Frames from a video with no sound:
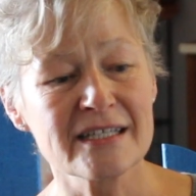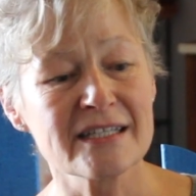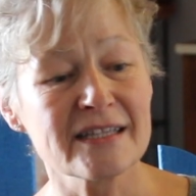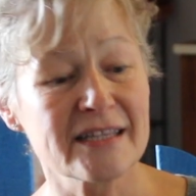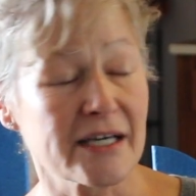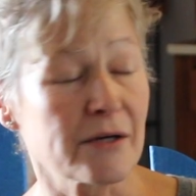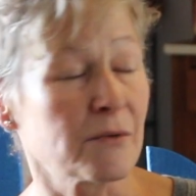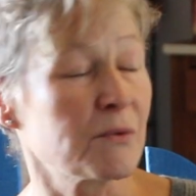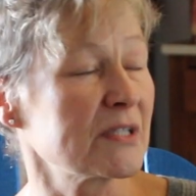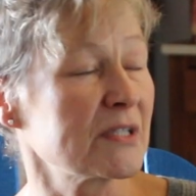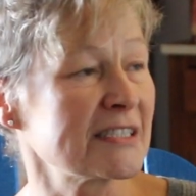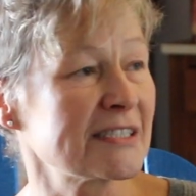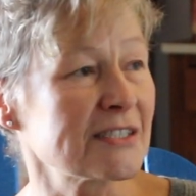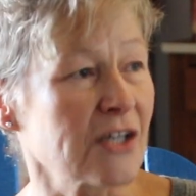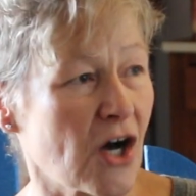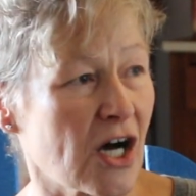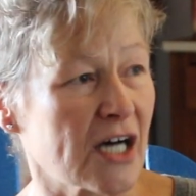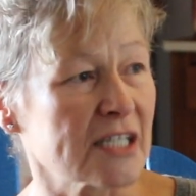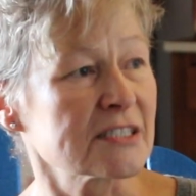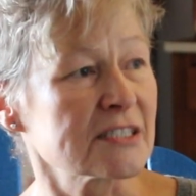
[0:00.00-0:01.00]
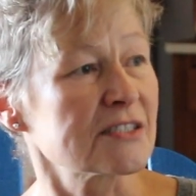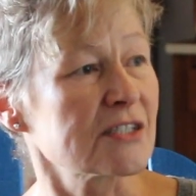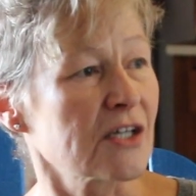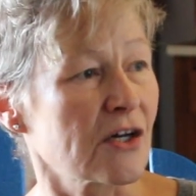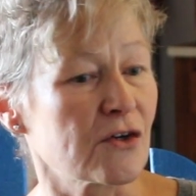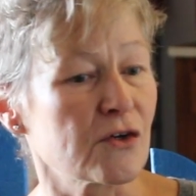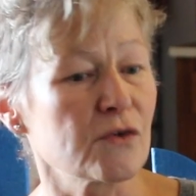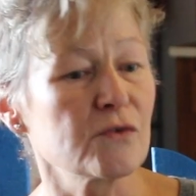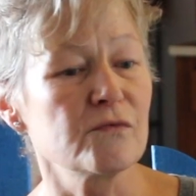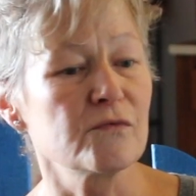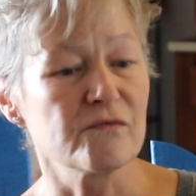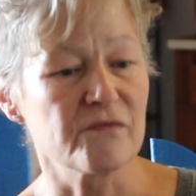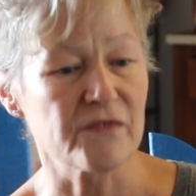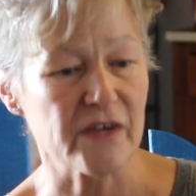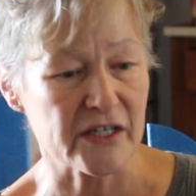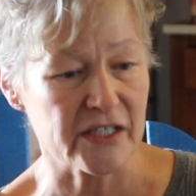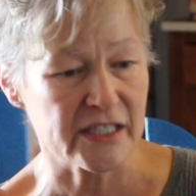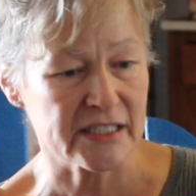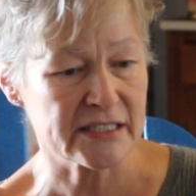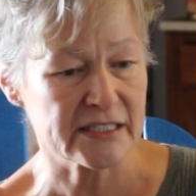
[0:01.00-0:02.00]
that was also
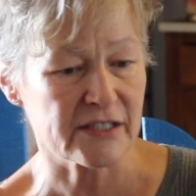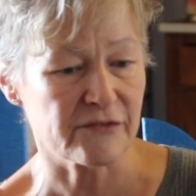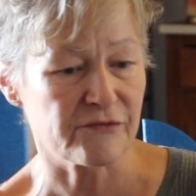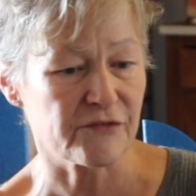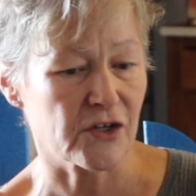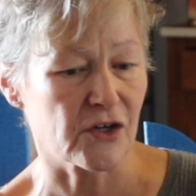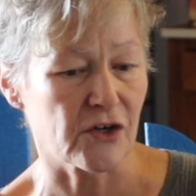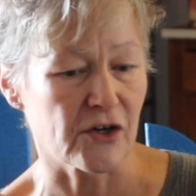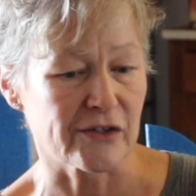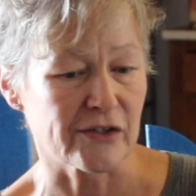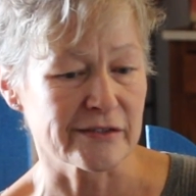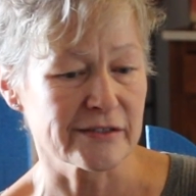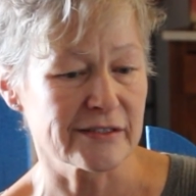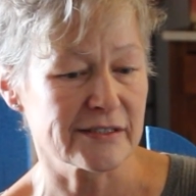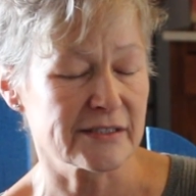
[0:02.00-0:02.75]
very difficult.